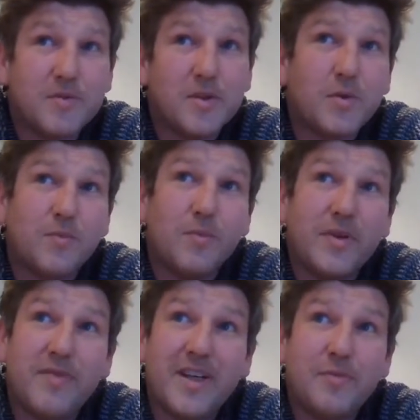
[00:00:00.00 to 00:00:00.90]
So
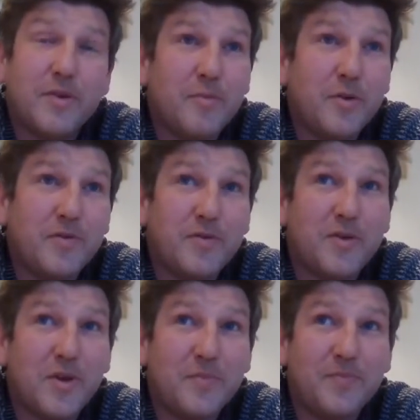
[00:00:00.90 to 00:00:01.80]
we've moved
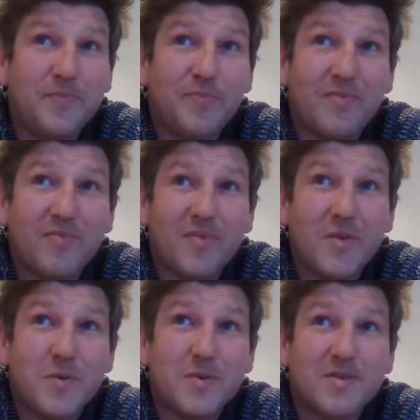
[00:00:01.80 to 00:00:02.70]
from
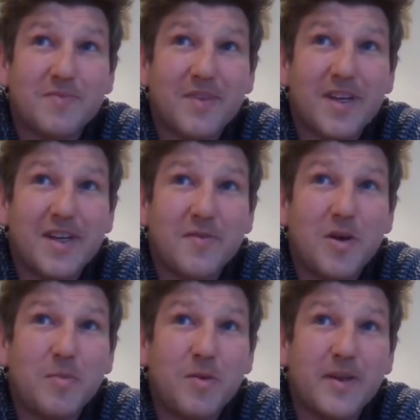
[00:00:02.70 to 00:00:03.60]
those kind of
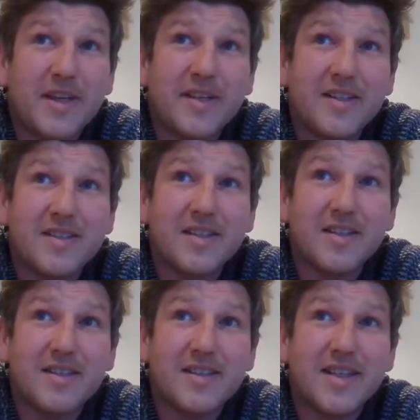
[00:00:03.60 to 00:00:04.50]
humble beginnings to
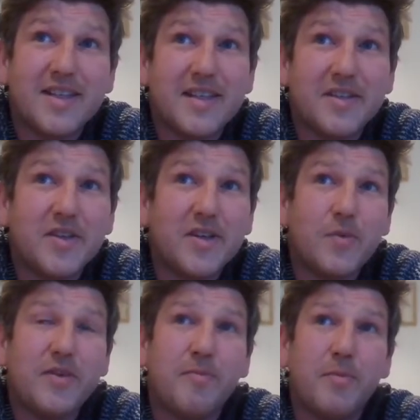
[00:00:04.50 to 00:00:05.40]
the site here now.
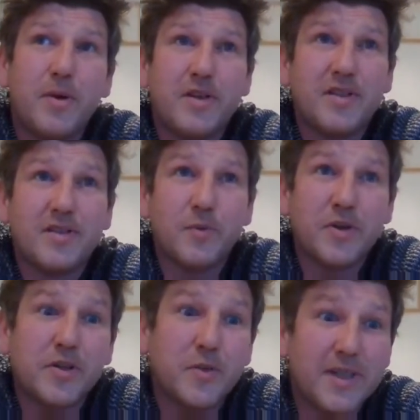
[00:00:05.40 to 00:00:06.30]
We're
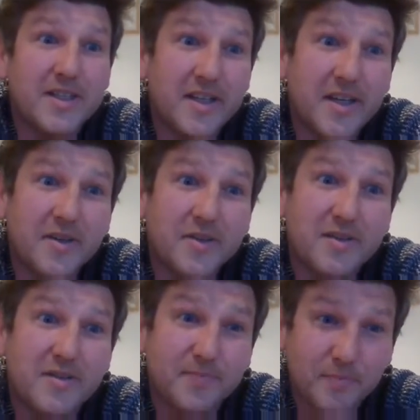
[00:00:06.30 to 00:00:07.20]
now 20
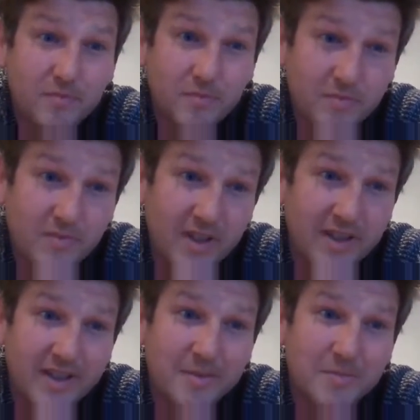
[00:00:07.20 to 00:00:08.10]
acres.
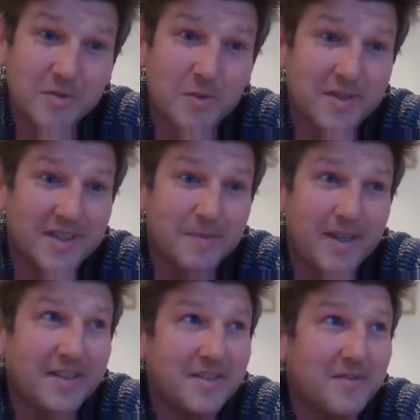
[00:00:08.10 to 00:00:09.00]
So it's
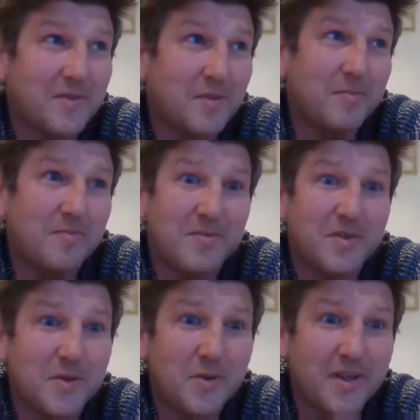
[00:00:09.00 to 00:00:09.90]
expanded from the
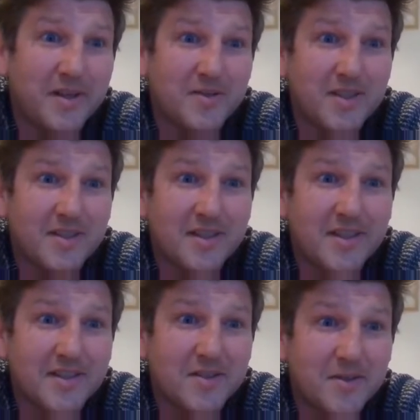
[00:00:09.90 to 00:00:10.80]
2 acres that
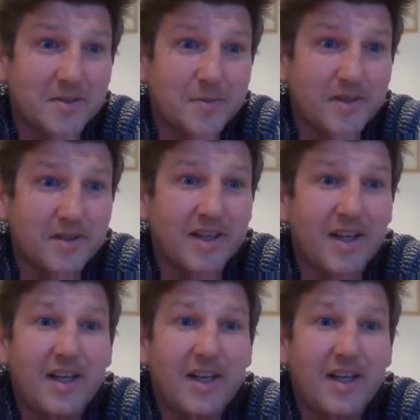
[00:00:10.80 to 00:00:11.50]
Anita started with.